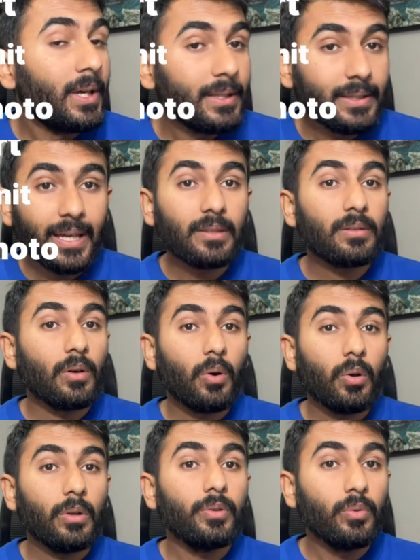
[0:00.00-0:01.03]
That's
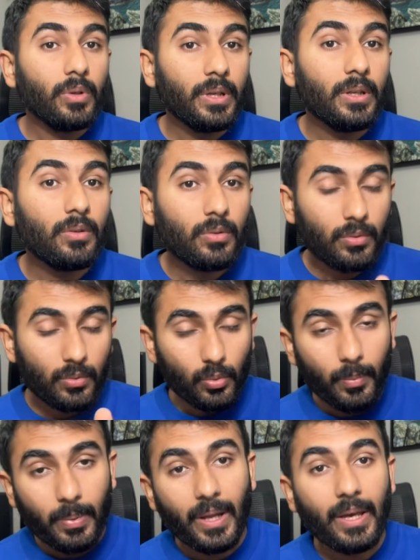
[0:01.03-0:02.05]
all you need to
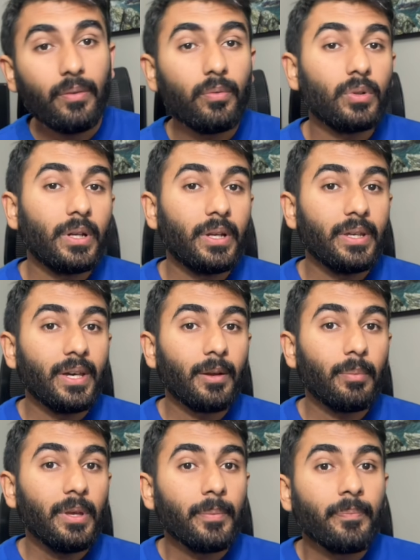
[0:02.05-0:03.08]
apply for the
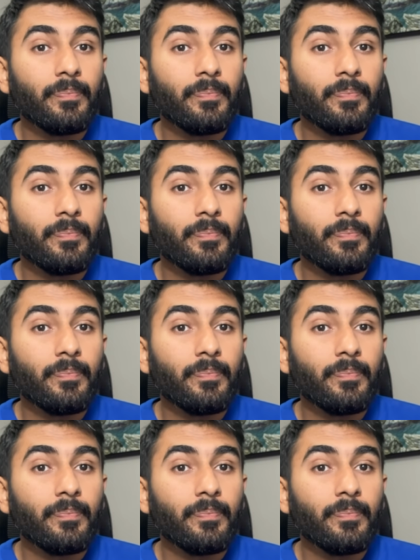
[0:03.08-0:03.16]
TRV.